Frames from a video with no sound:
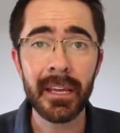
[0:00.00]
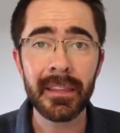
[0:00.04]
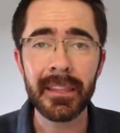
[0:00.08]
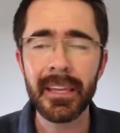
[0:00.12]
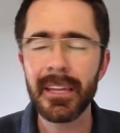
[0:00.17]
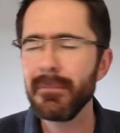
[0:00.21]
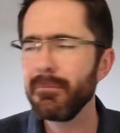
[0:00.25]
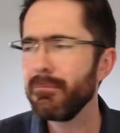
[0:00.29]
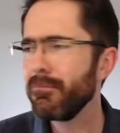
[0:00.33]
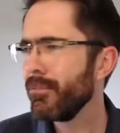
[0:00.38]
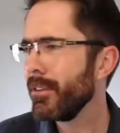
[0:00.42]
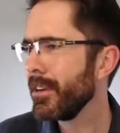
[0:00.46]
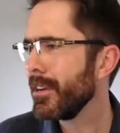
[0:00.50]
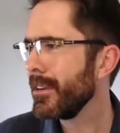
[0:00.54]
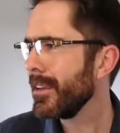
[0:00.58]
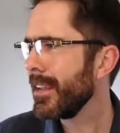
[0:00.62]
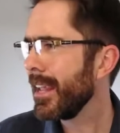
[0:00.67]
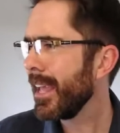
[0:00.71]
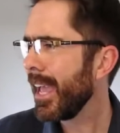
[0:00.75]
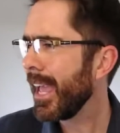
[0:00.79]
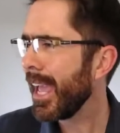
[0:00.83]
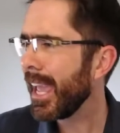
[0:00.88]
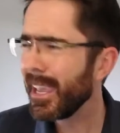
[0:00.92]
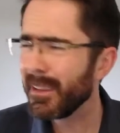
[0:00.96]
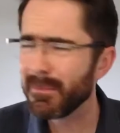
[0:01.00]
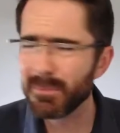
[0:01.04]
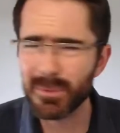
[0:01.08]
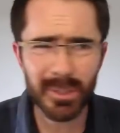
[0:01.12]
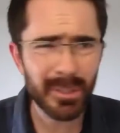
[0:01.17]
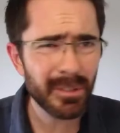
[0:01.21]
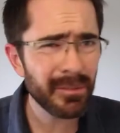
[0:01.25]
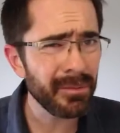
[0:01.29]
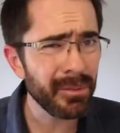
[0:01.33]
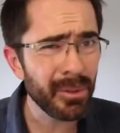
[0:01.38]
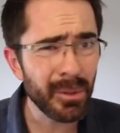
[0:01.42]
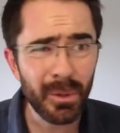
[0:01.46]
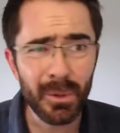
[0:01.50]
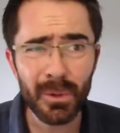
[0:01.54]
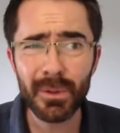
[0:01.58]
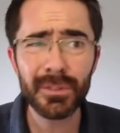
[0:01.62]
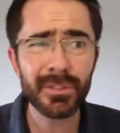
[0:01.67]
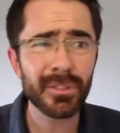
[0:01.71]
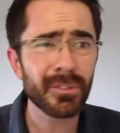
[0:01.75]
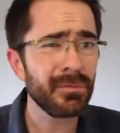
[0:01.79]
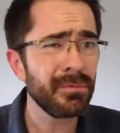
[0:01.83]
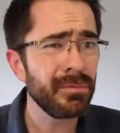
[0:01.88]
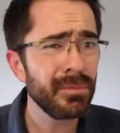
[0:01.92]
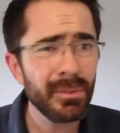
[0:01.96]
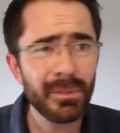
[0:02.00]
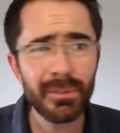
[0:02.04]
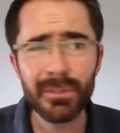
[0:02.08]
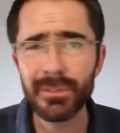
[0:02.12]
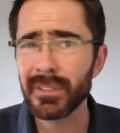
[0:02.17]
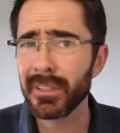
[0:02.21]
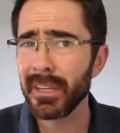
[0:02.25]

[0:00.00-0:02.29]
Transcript: They'd written heaps of laws and rules